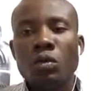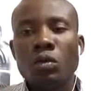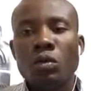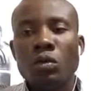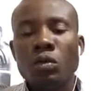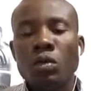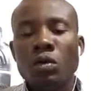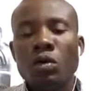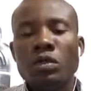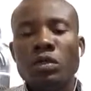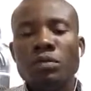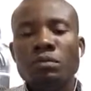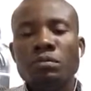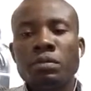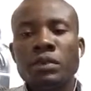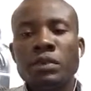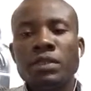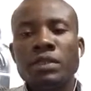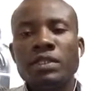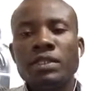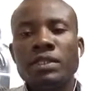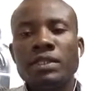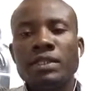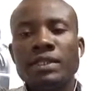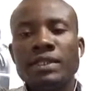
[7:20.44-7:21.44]

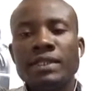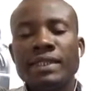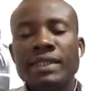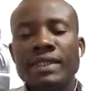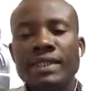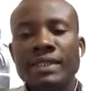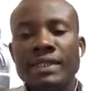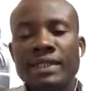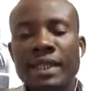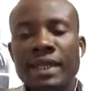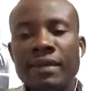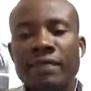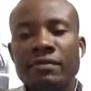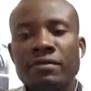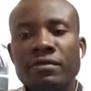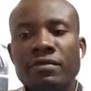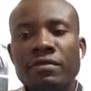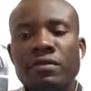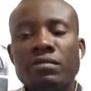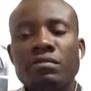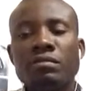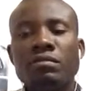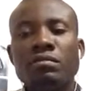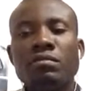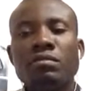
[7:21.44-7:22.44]

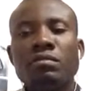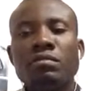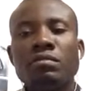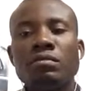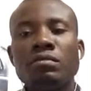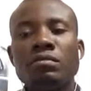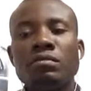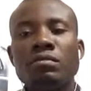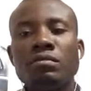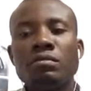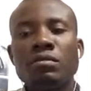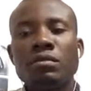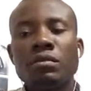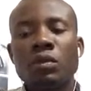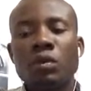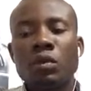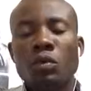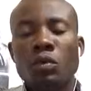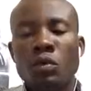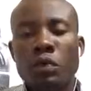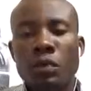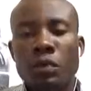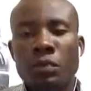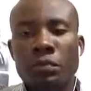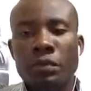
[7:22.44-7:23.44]
1.7,
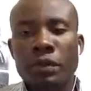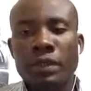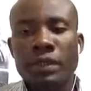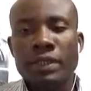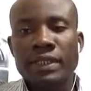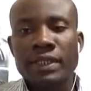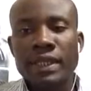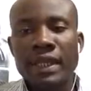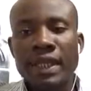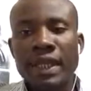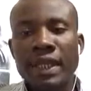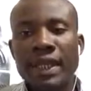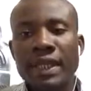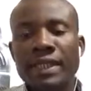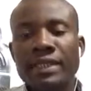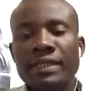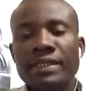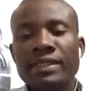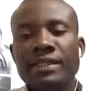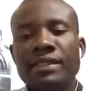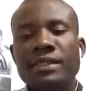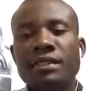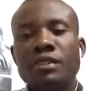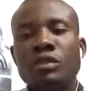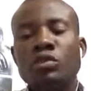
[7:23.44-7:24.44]

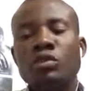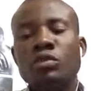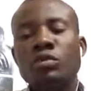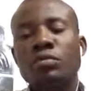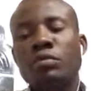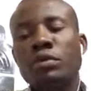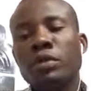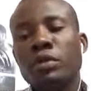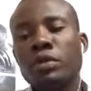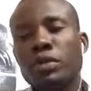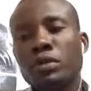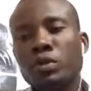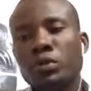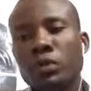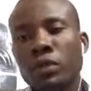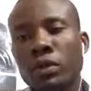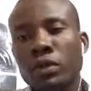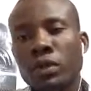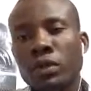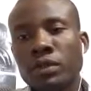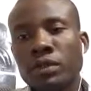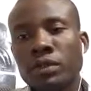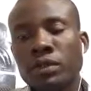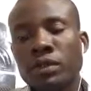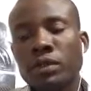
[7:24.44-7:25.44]
1.8,
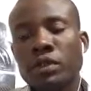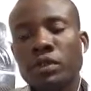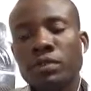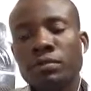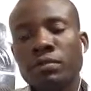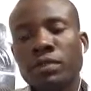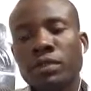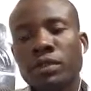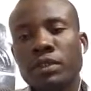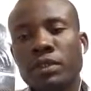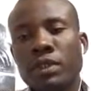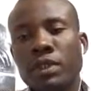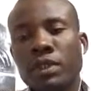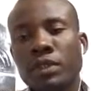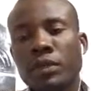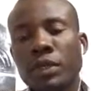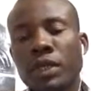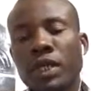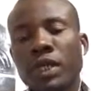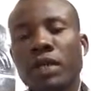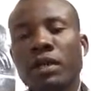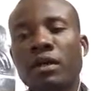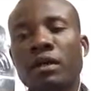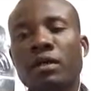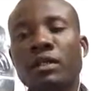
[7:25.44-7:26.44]
2.1,
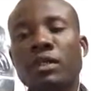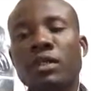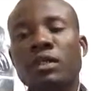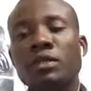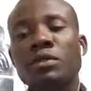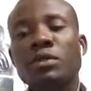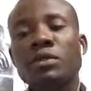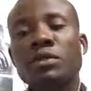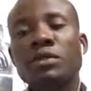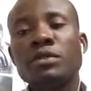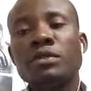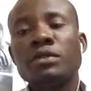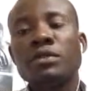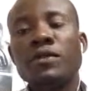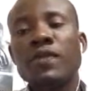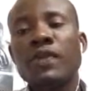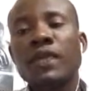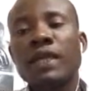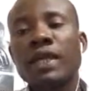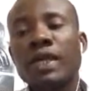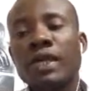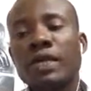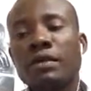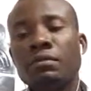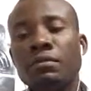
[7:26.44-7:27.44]
2.3, all this one
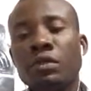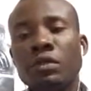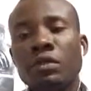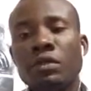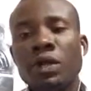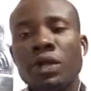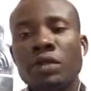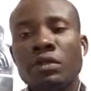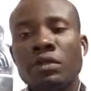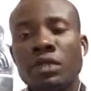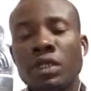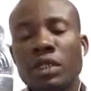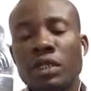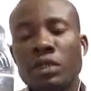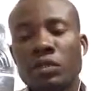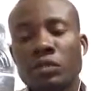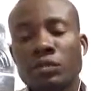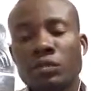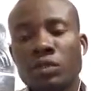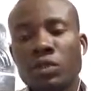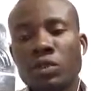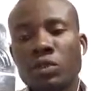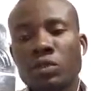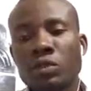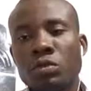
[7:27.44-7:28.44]
can be rounded
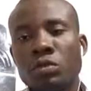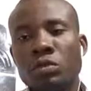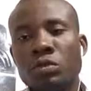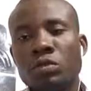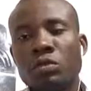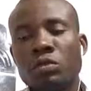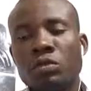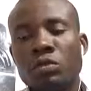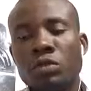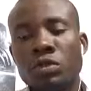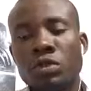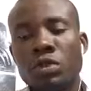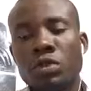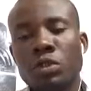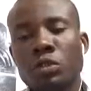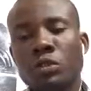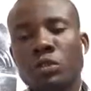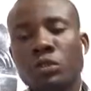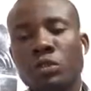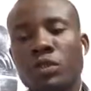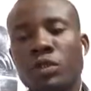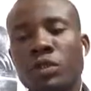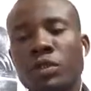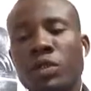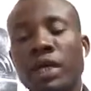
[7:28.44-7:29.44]
off to 2.
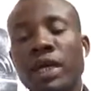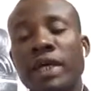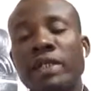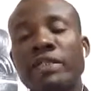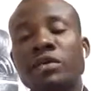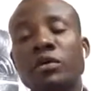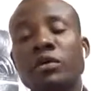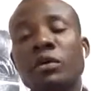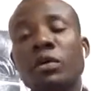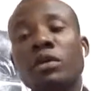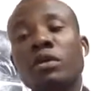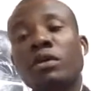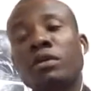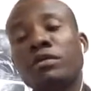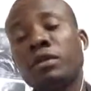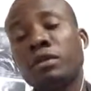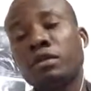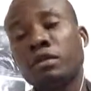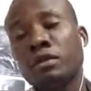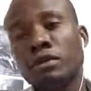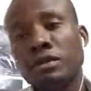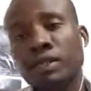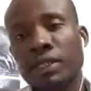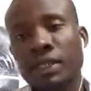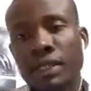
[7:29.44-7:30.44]
So that's the work of the
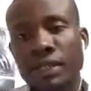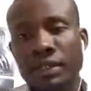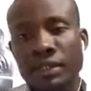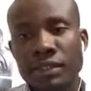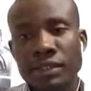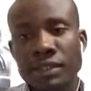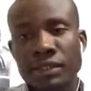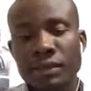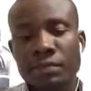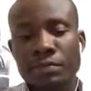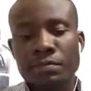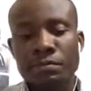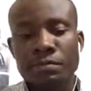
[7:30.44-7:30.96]
quantizer.